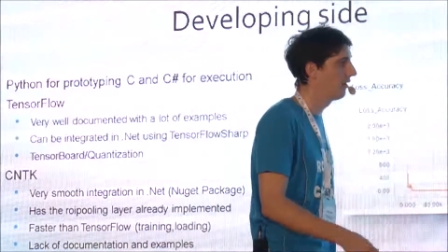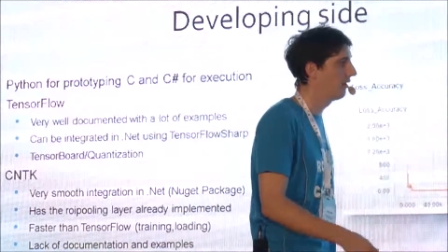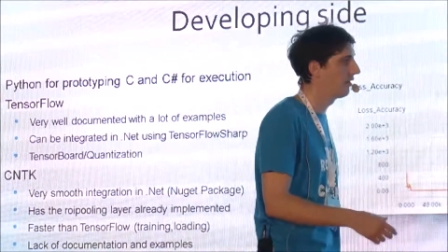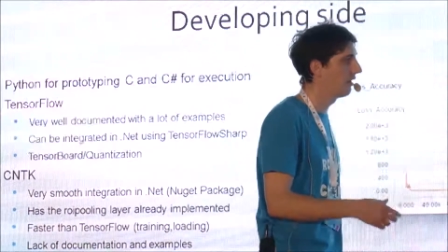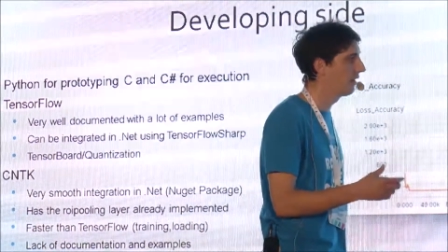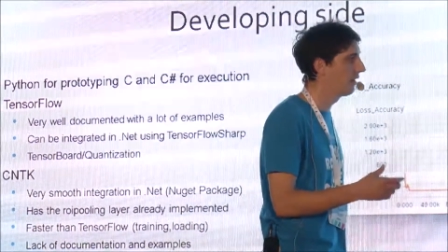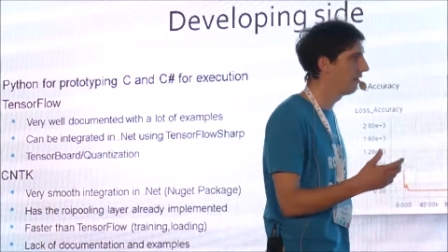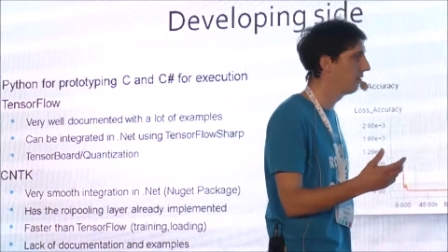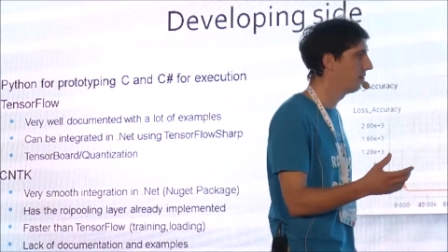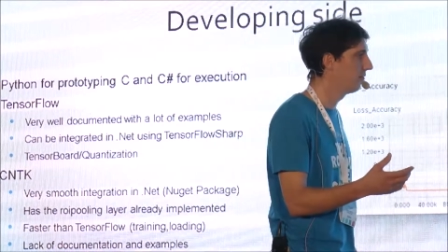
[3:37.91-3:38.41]

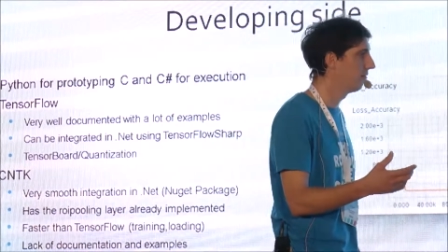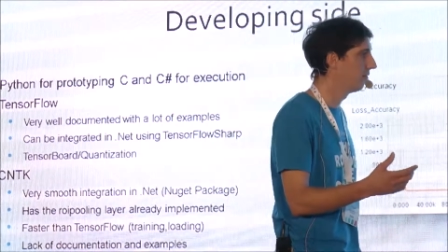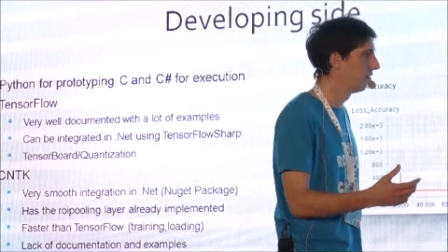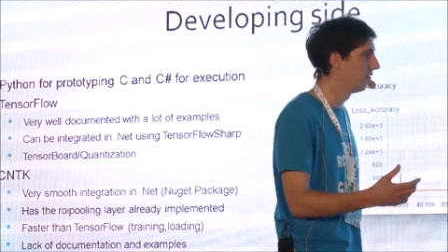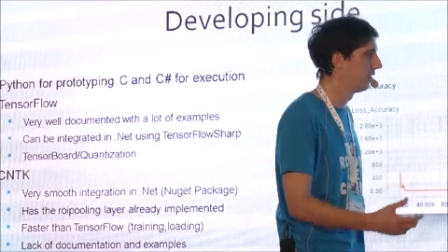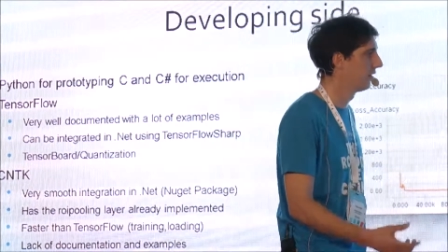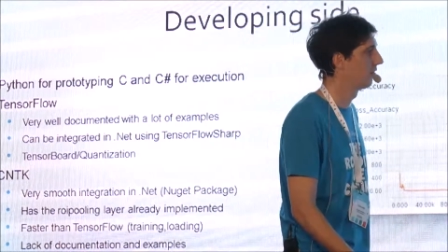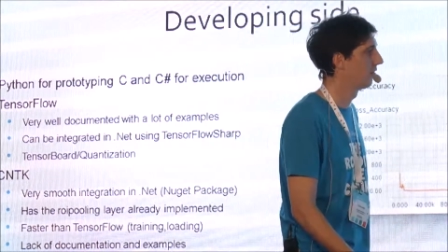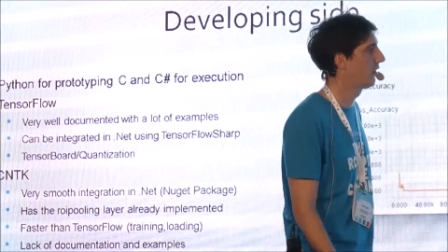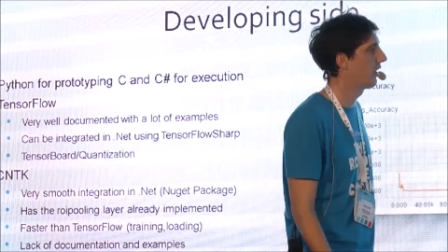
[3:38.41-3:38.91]
they
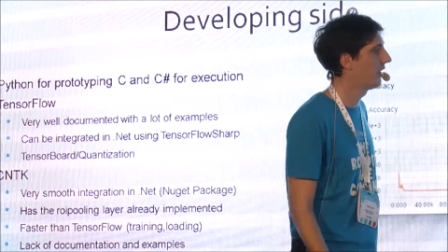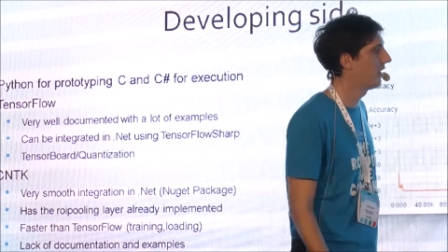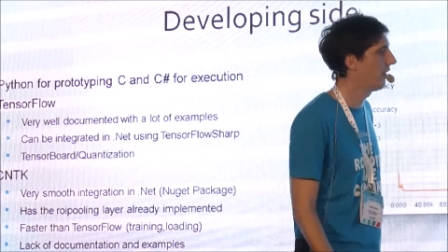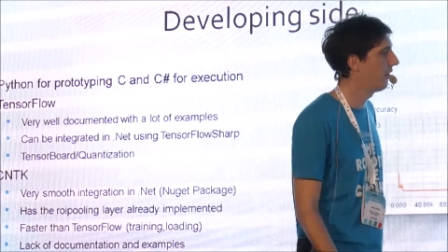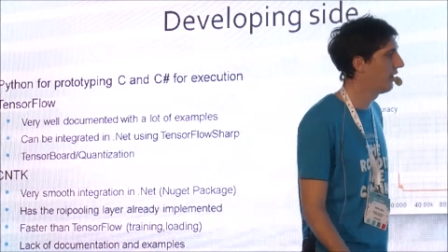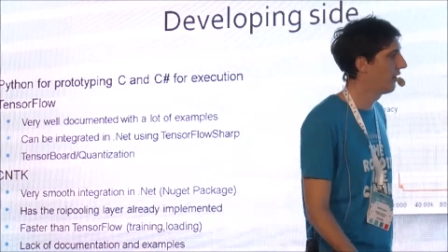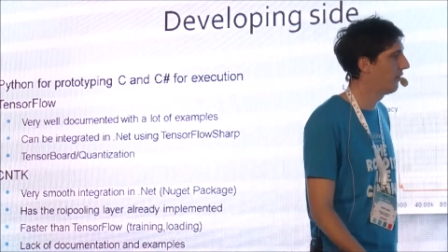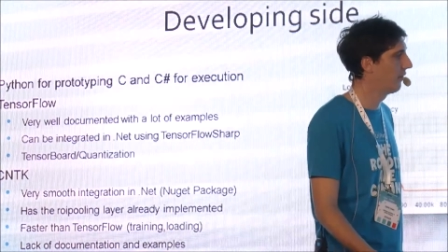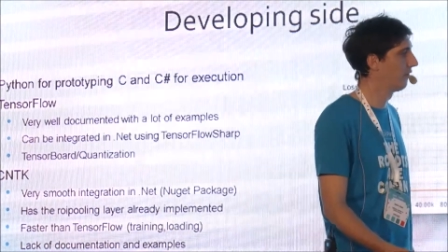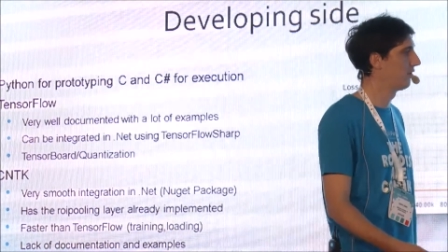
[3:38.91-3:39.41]
right now
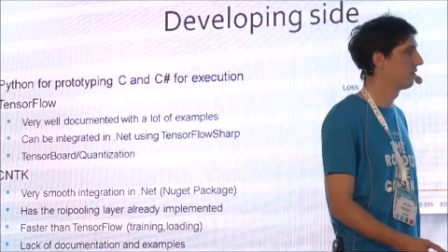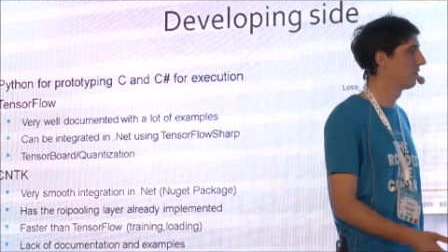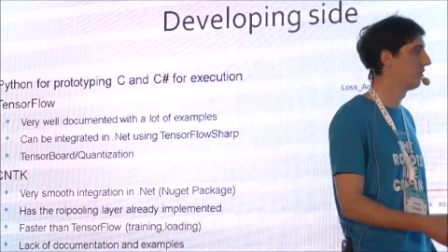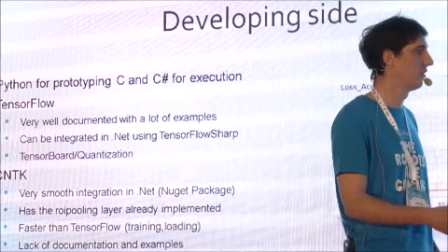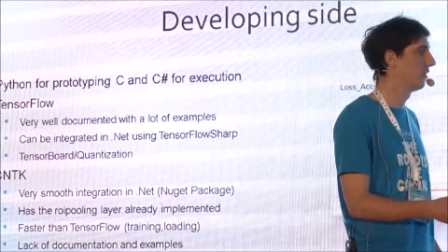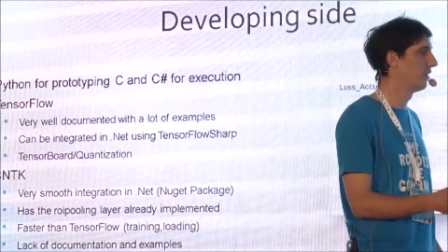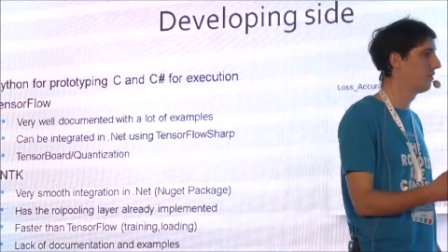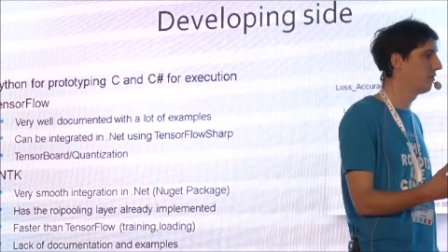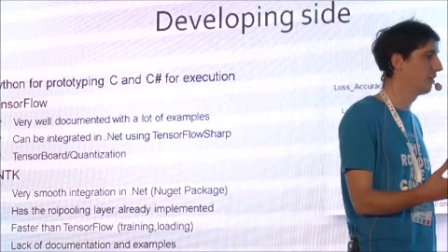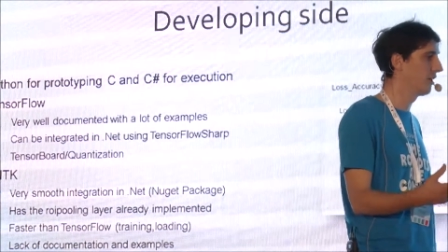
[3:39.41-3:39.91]
have also
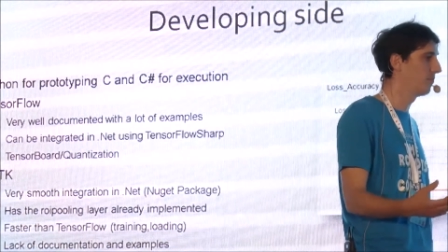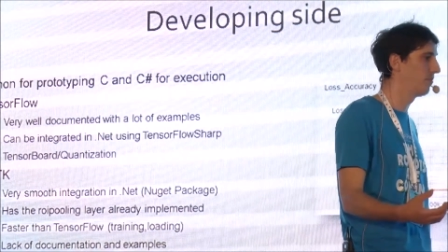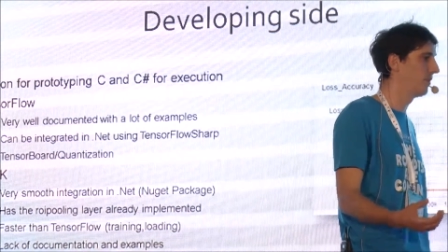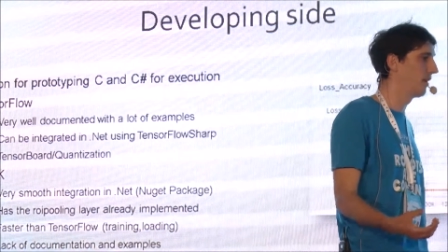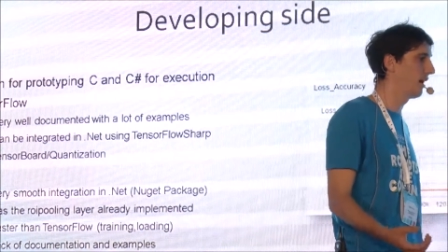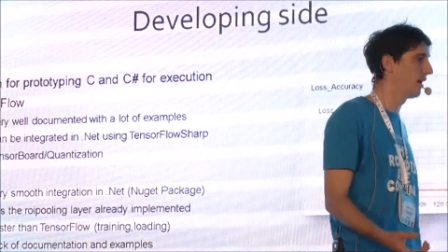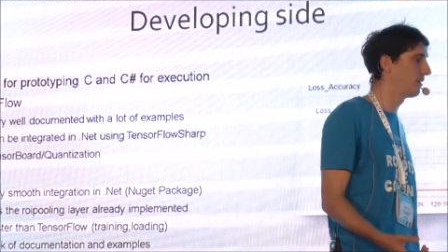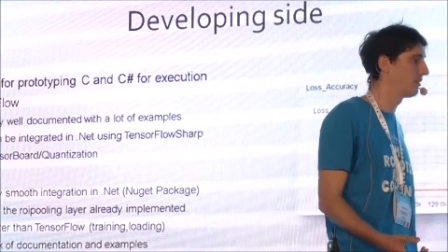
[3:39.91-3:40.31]
a new API.